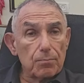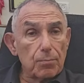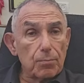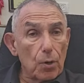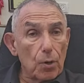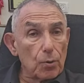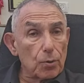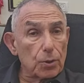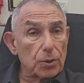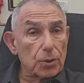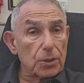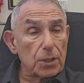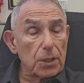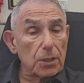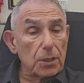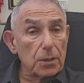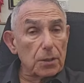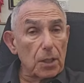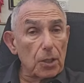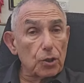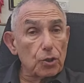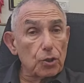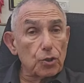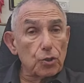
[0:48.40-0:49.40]
both in
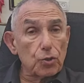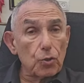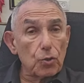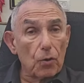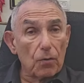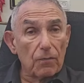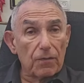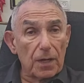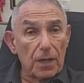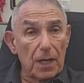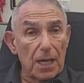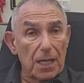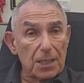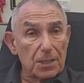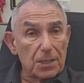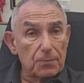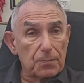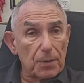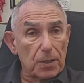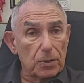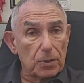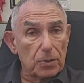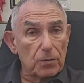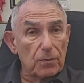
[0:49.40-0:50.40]
novel
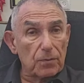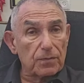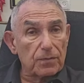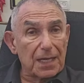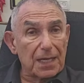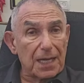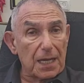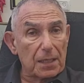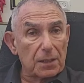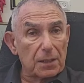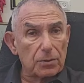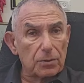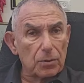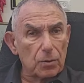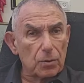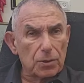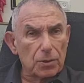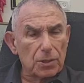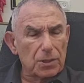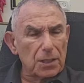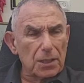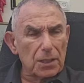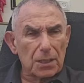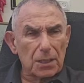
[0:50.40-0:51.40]
aspects of
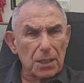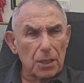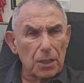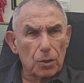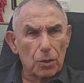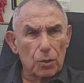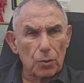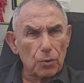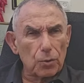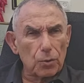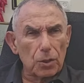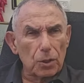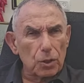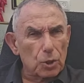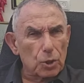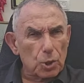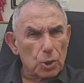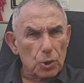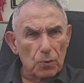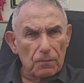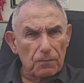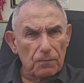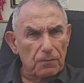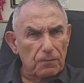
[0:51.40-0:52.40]
diagnostic, including
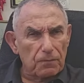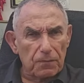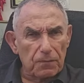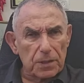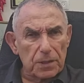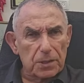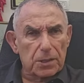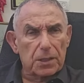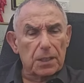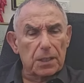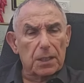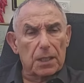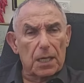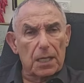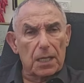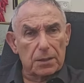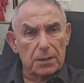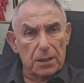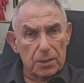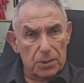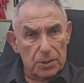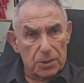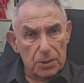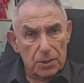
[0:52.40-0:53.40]

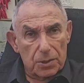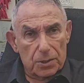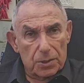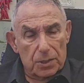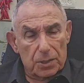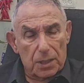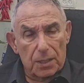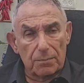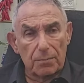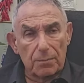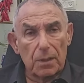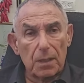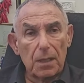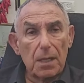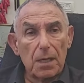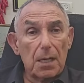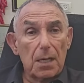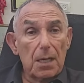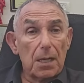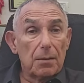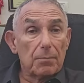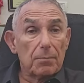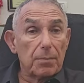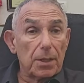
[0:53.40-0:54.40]
sophisticated system,
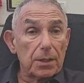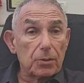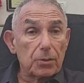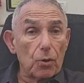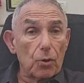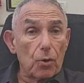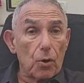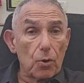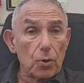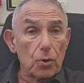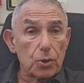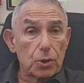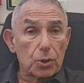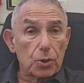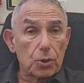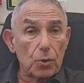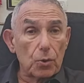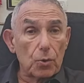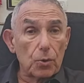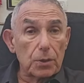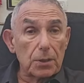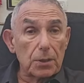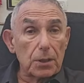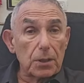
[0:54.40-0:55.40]
but
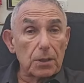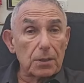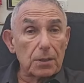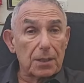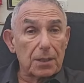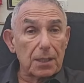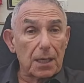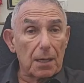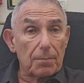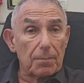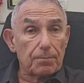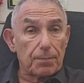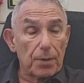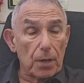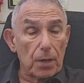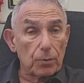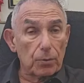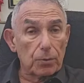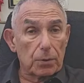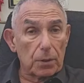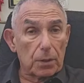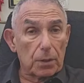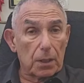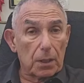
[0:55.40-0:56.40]
also in
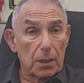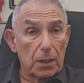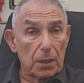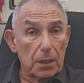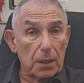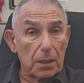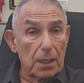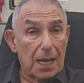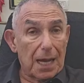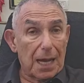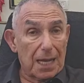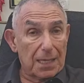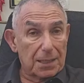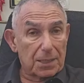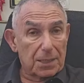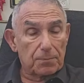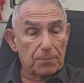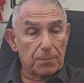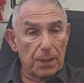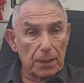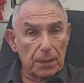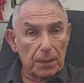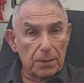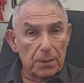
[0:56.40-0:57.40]
therapeutical
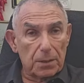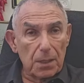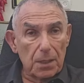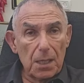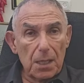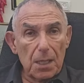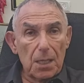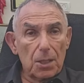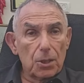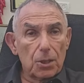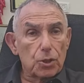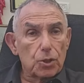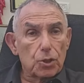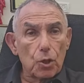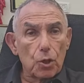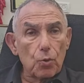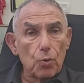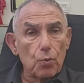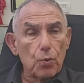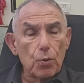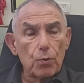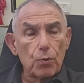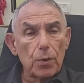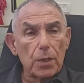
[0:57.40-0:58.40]
aspects. So
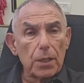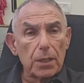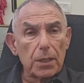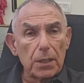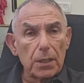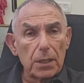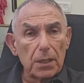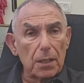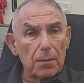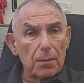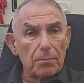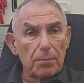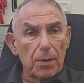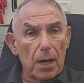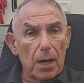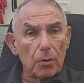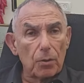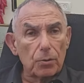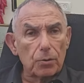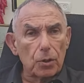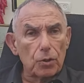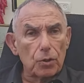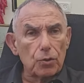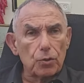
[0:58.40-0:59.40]
we will hear
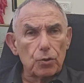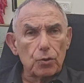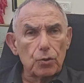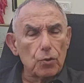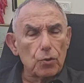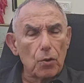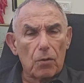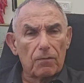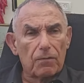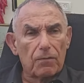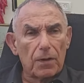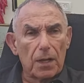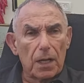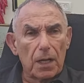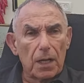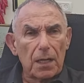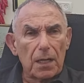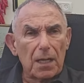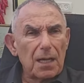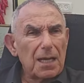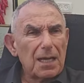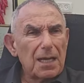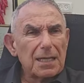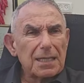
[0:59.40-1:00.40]
about
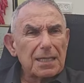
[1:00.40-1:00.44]
novel